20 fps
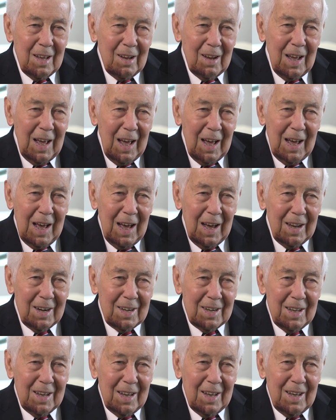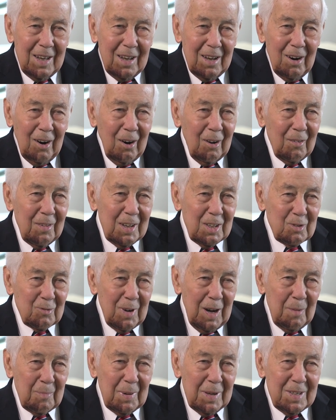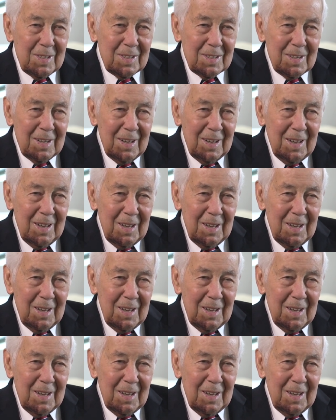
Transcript: had all these weapons.